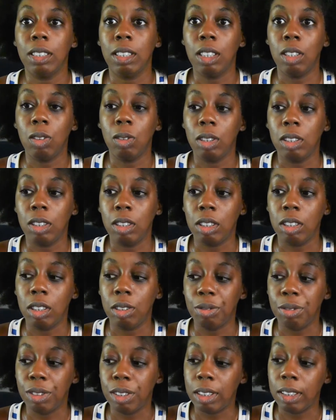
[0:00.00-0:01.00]
they notice a
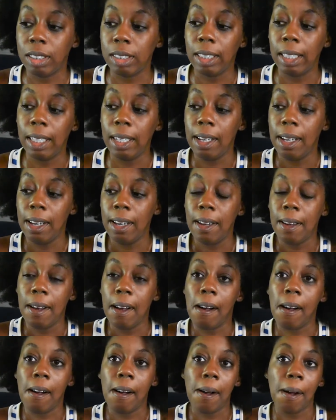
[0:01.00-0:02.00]
difference.
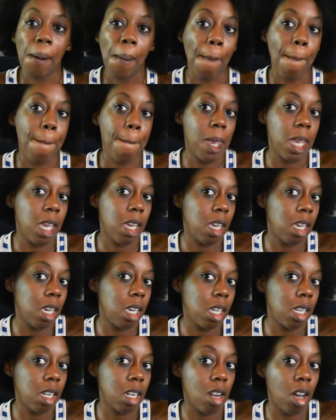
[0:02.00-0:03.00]

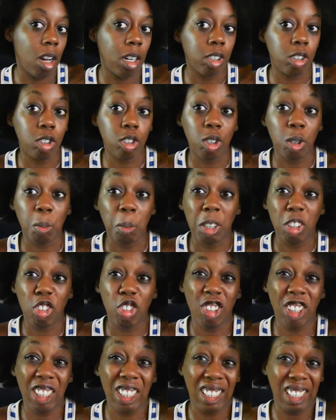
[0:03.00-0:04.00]
Me, not so
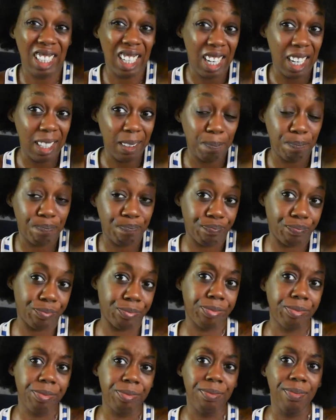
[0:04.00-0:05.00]
much yet.
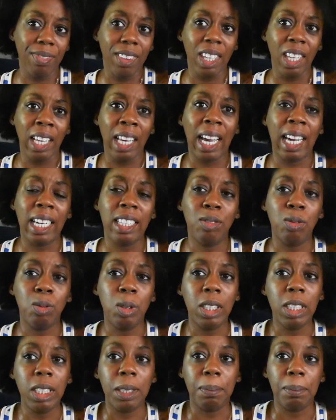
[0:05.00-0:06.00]
I
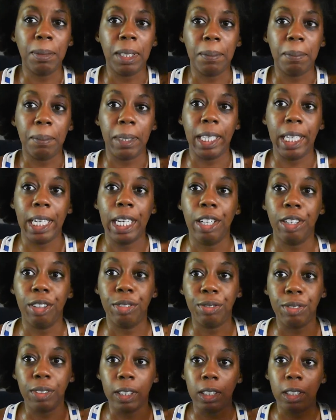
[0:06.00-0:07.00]
will admit my hair
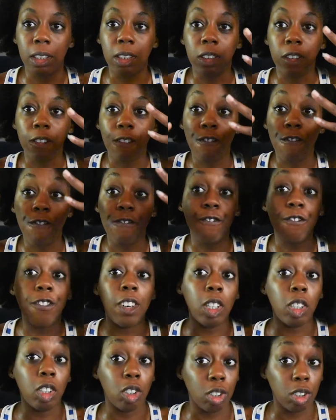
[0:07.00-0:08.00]
feels
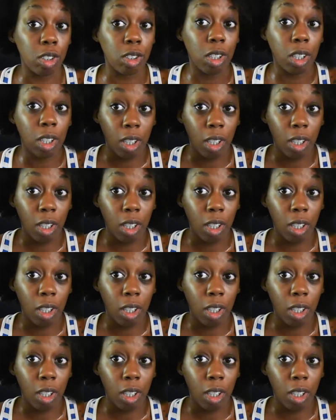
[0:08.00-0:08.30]
fuller,